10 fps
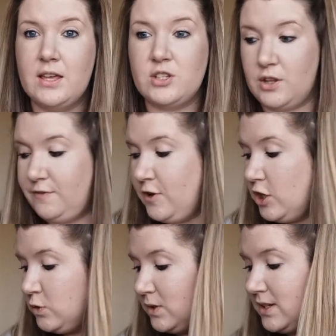So the
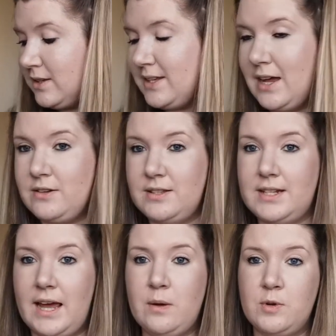first one is our sound of the
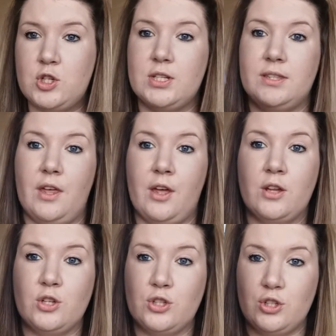day, which is the
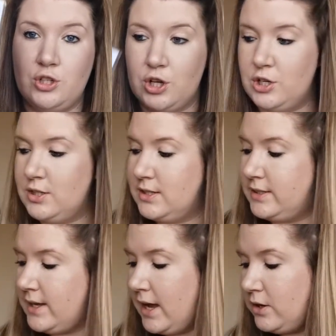D
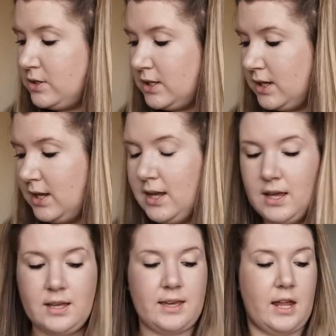sound.
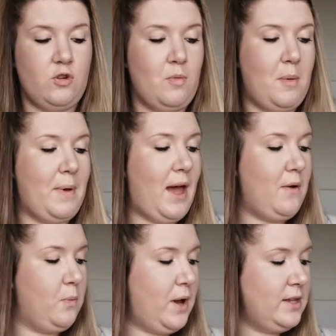Can you remember how
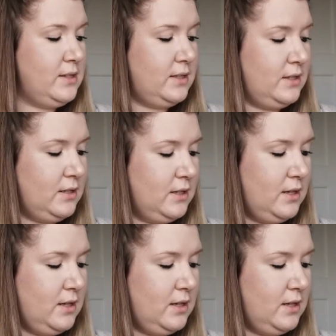it went?